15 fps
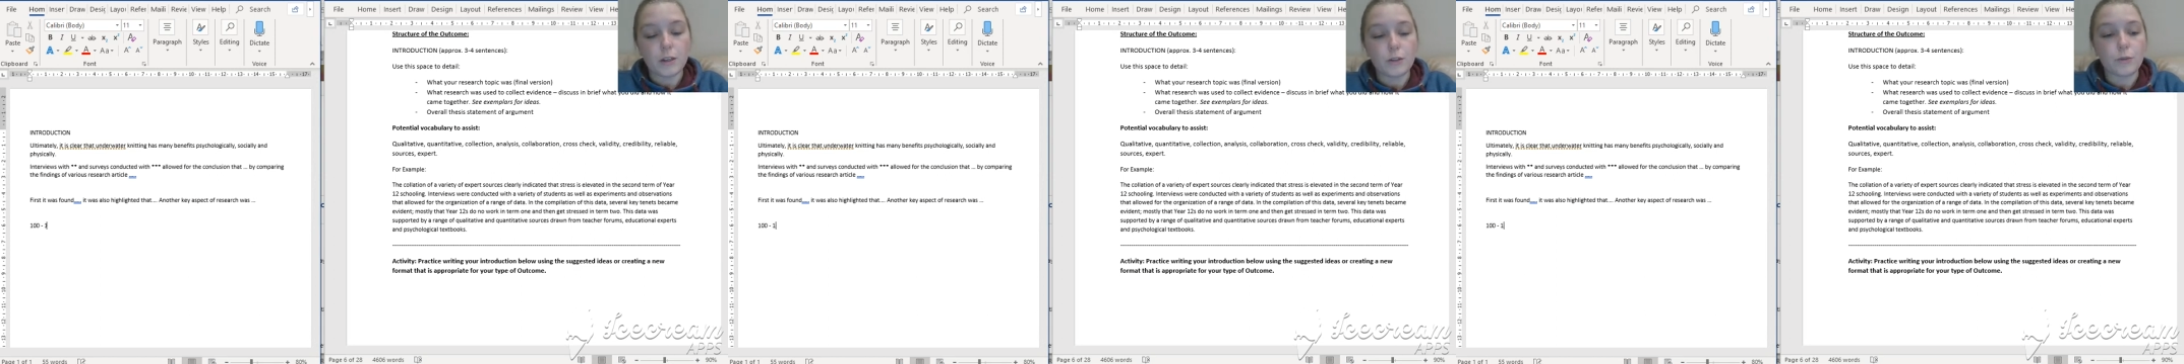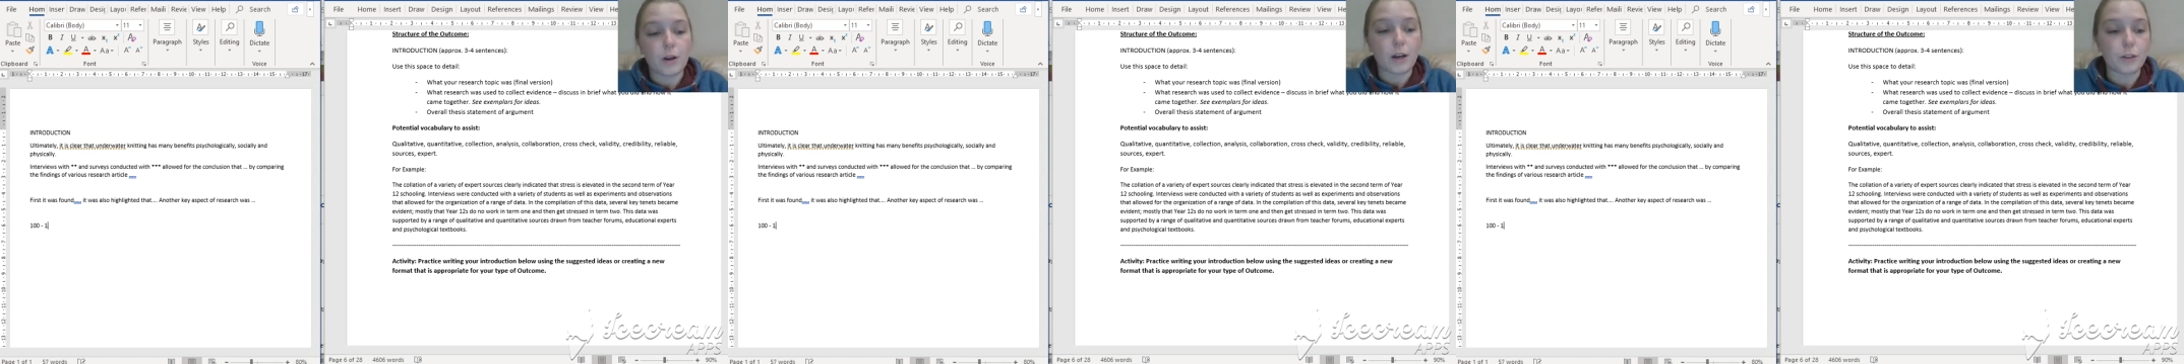
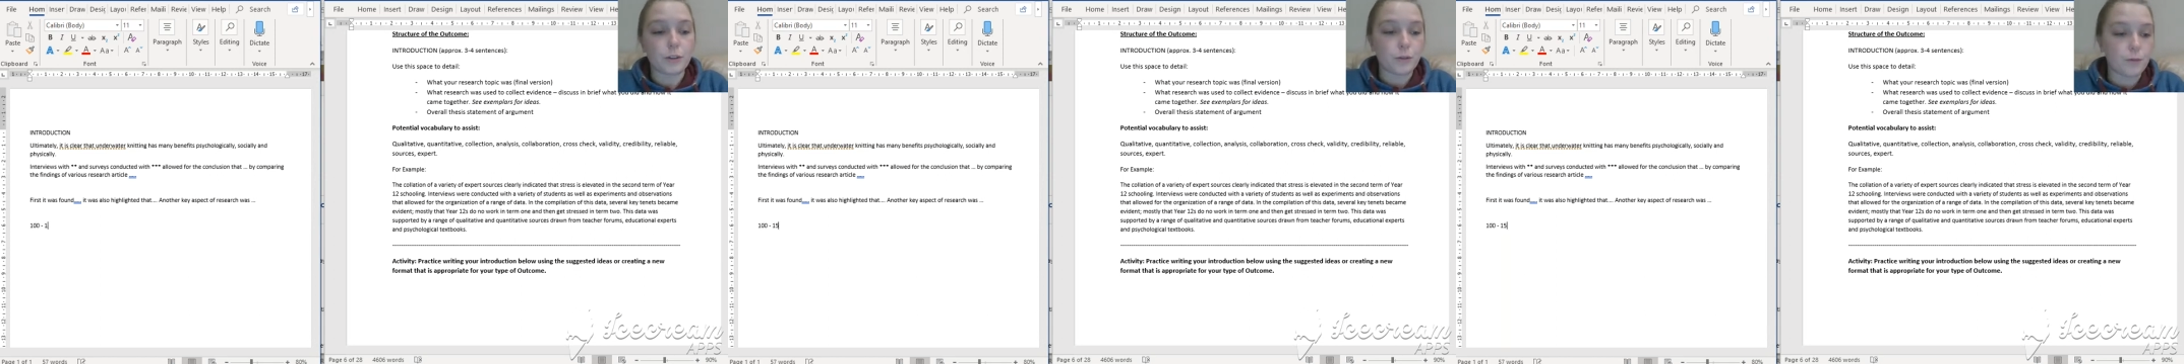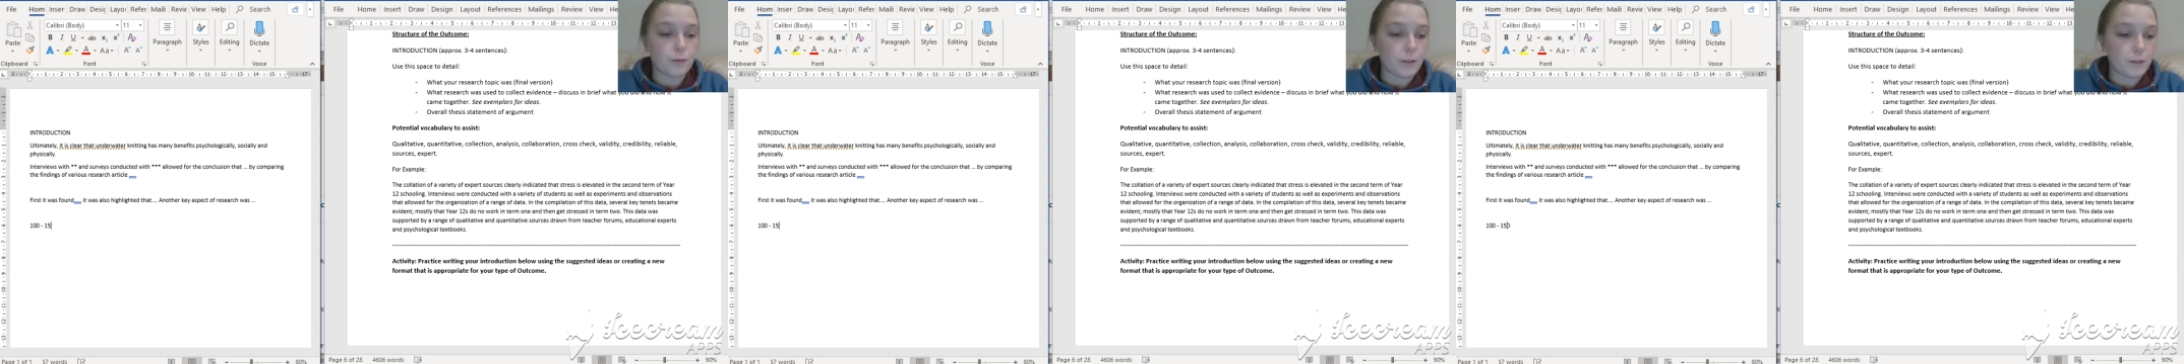
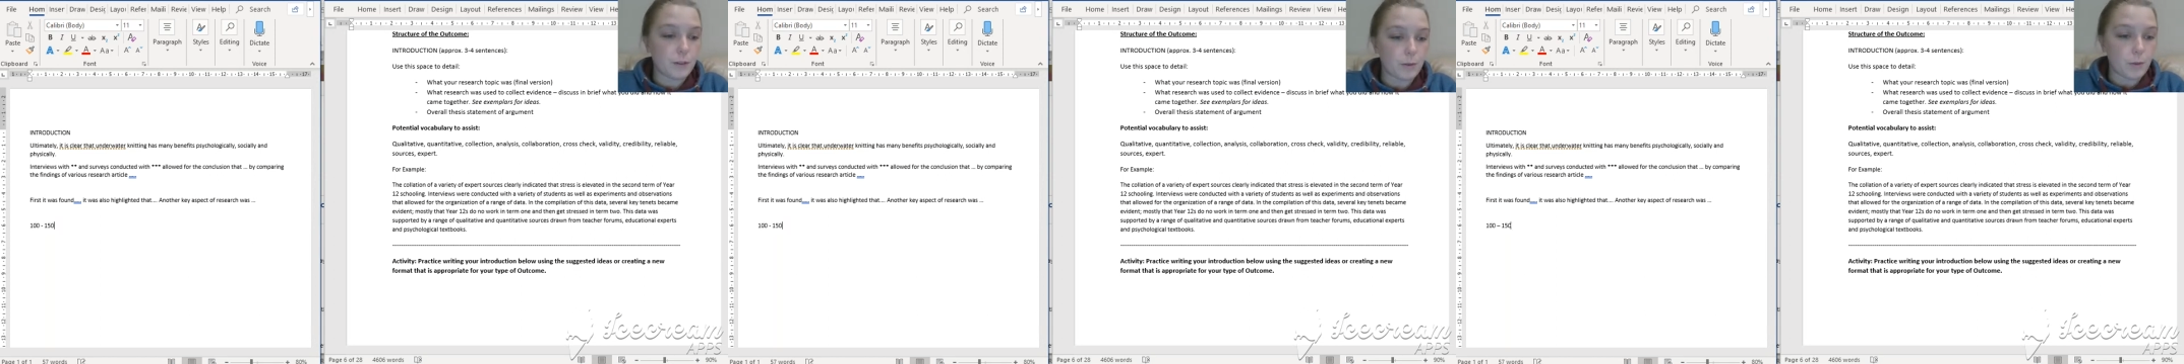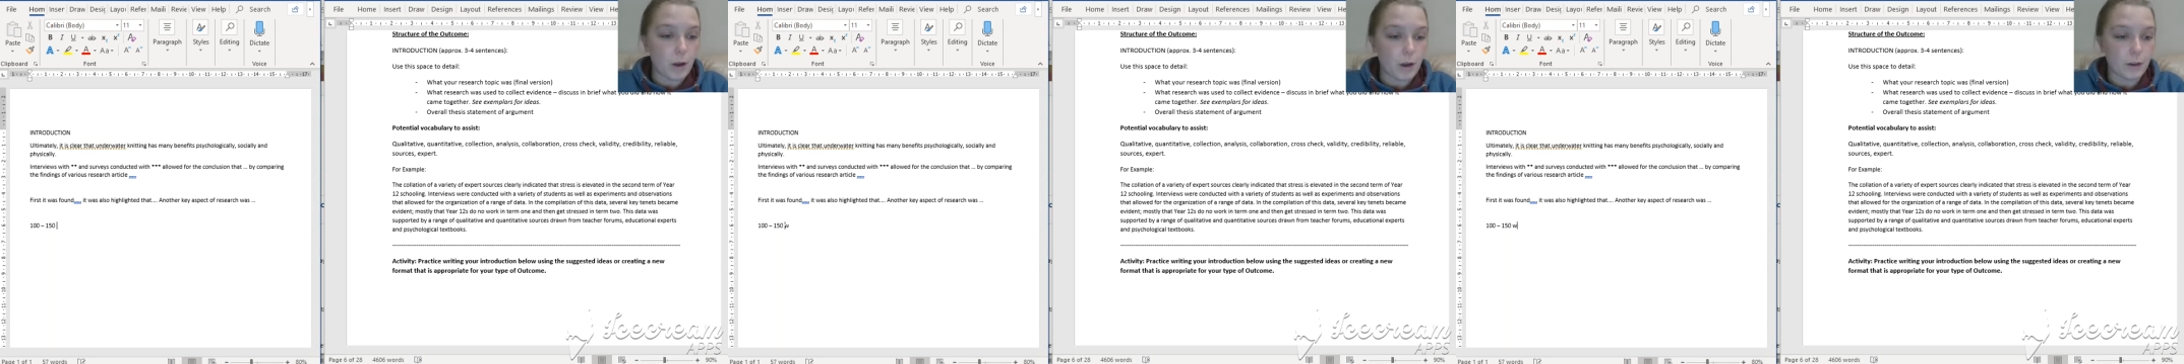150
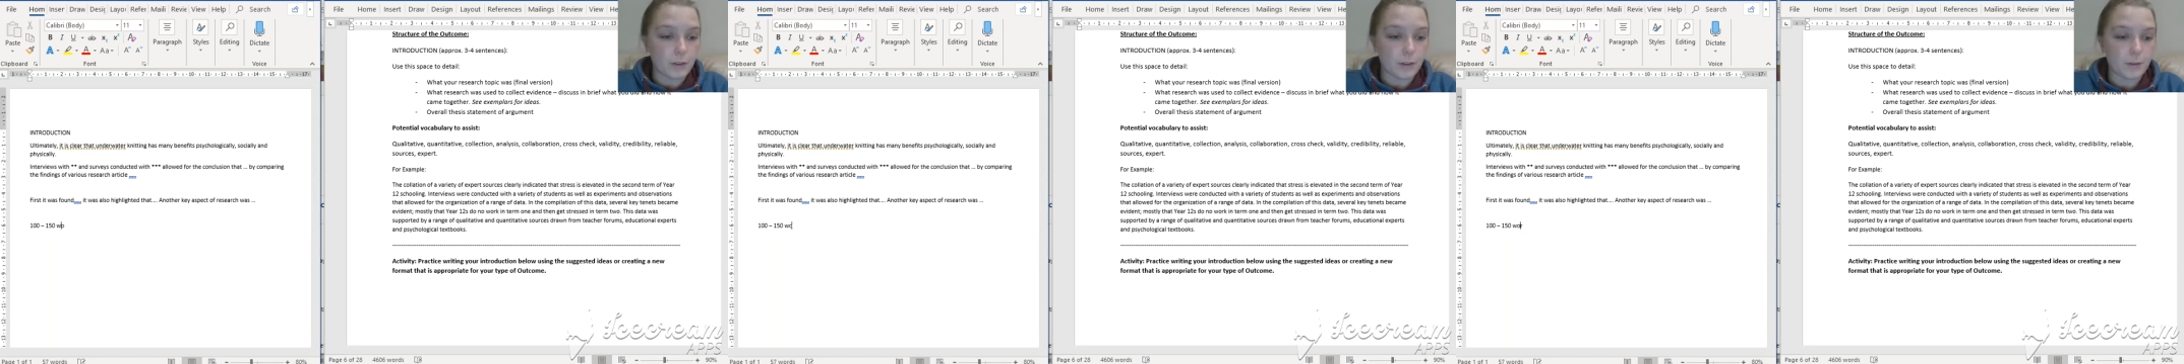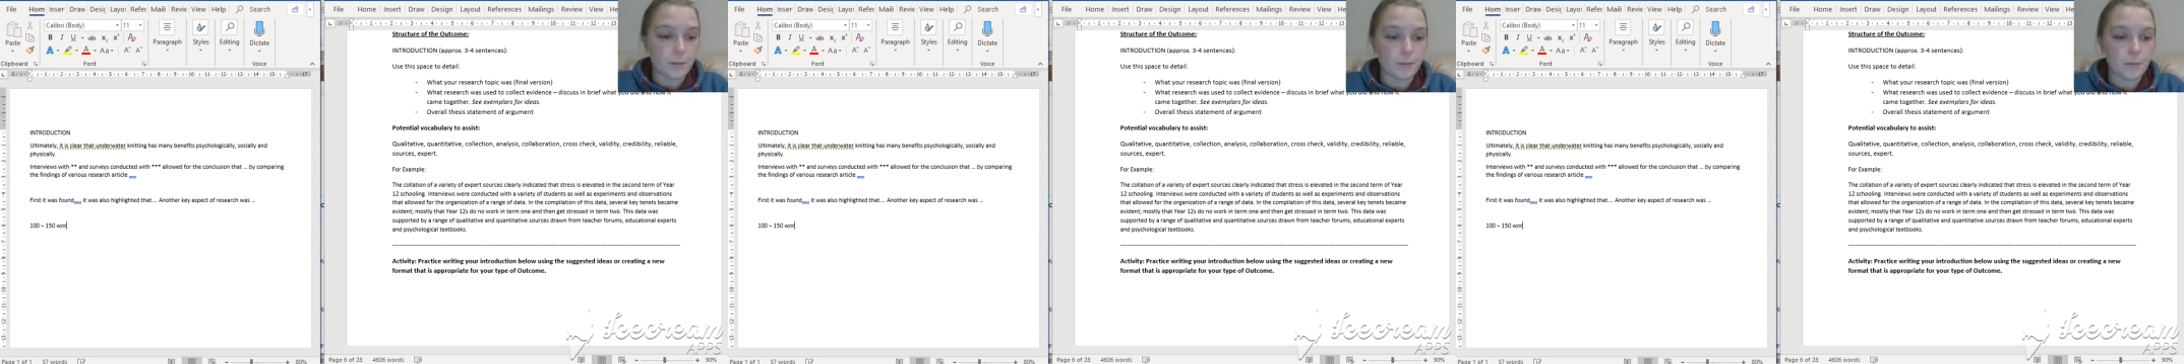
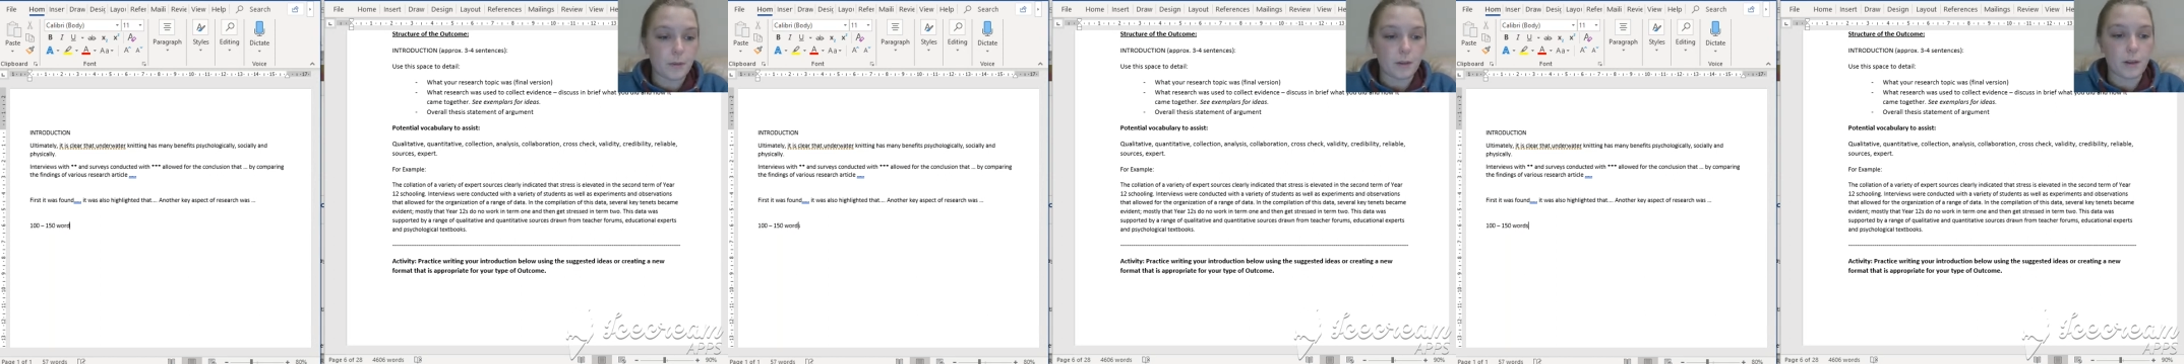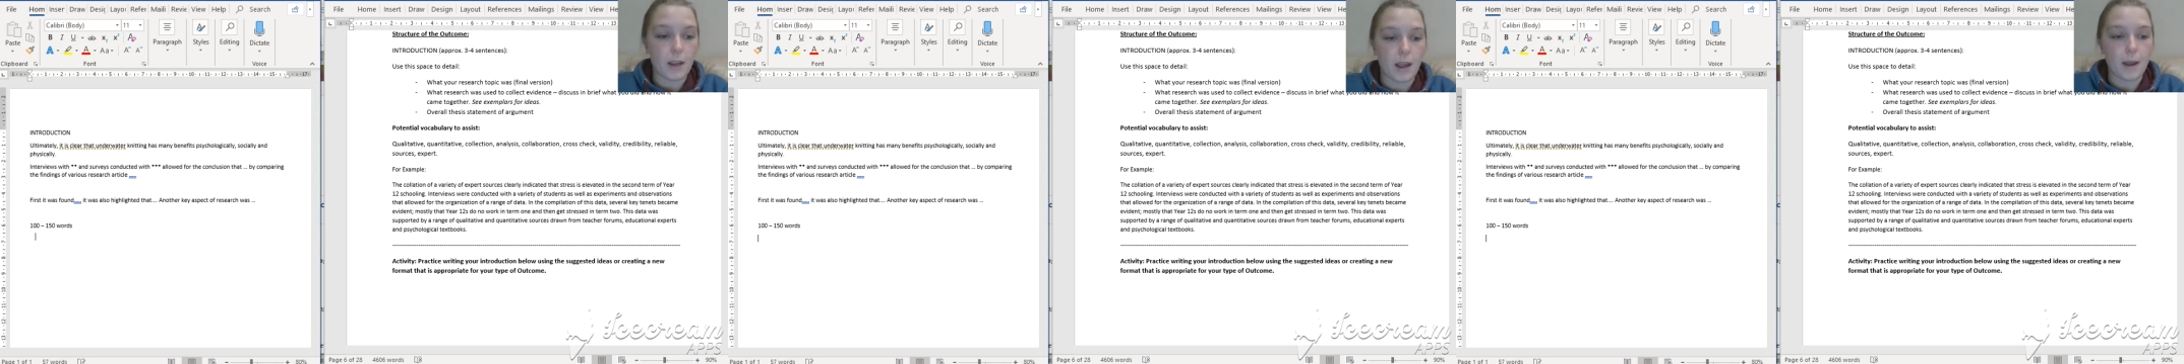words,
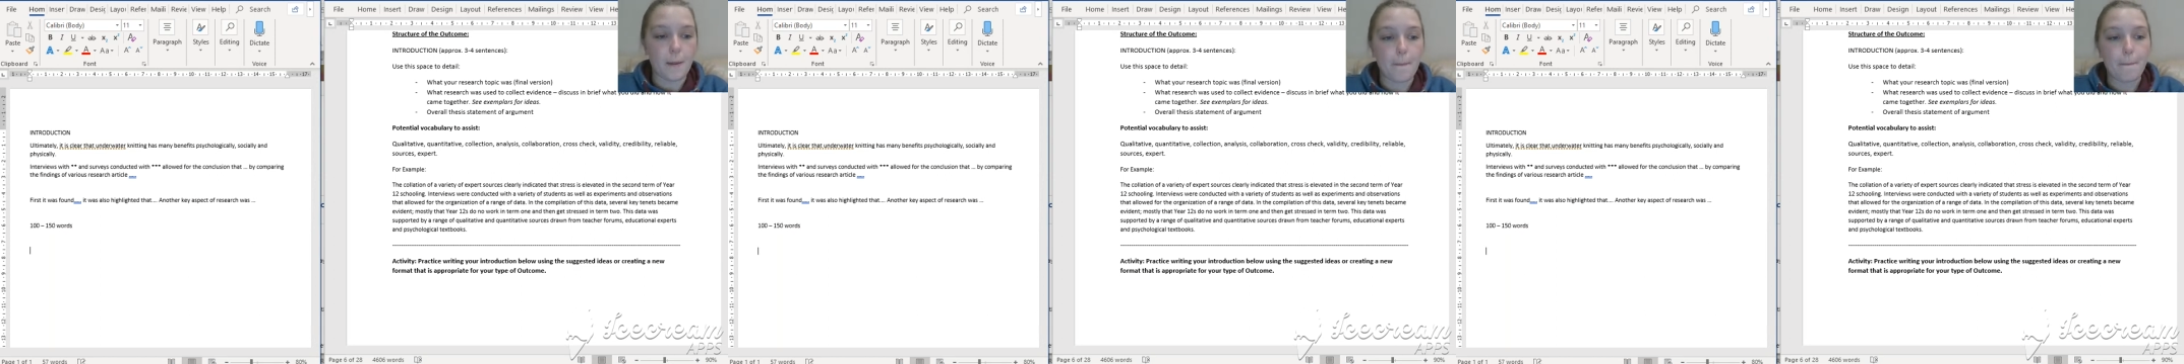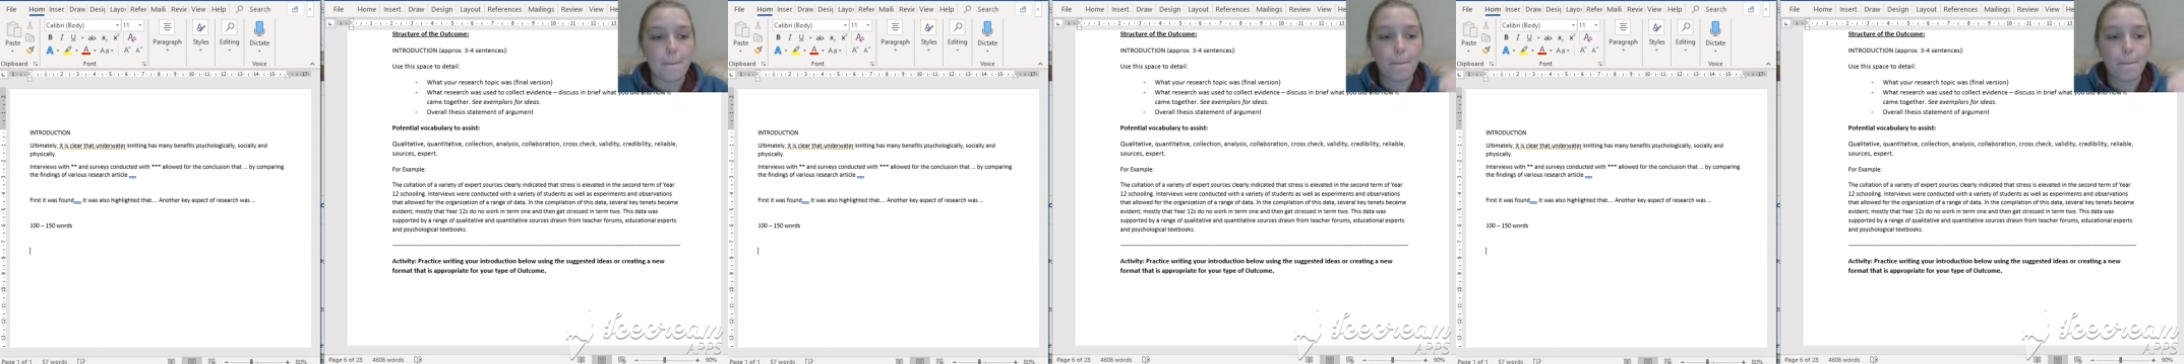okay?